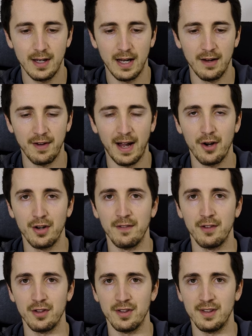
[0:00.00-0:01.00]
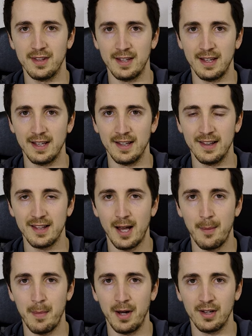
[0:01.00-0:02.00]
of iron deficiency is
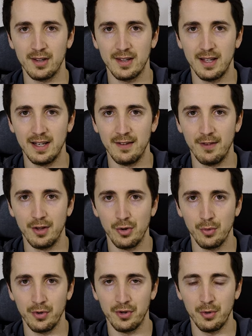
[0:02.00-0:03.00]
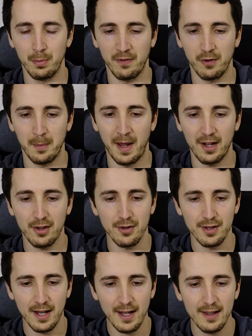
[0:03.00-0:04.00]
amongst individuals who perform
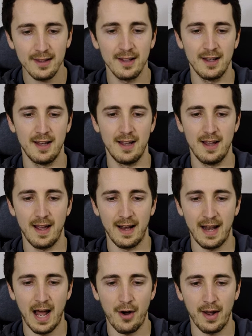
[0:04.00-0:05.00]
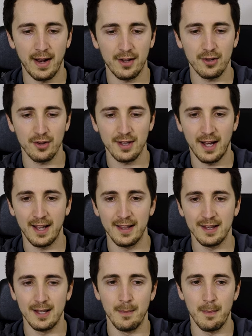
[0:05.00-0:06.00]
exercise and how exercise
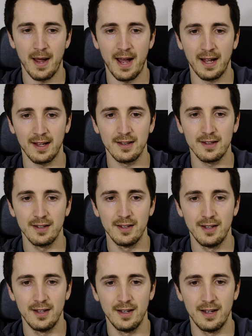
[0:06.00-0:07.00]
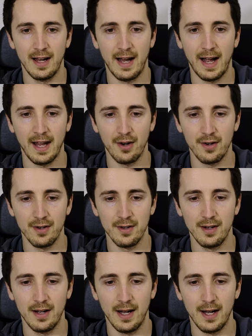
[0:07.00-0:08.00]
impacts iron
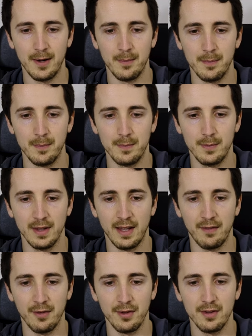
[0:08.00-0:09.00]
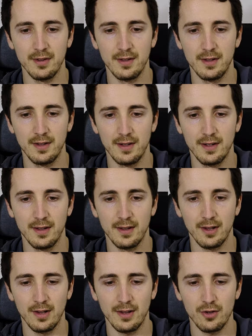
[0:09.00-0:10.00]
levels.
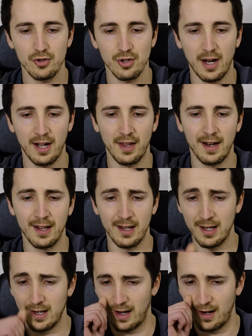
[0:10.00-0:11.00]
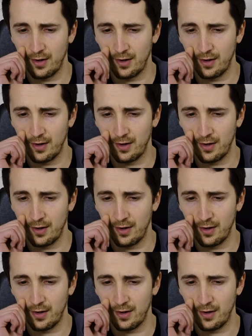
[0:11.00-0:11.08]
So let's try that again. I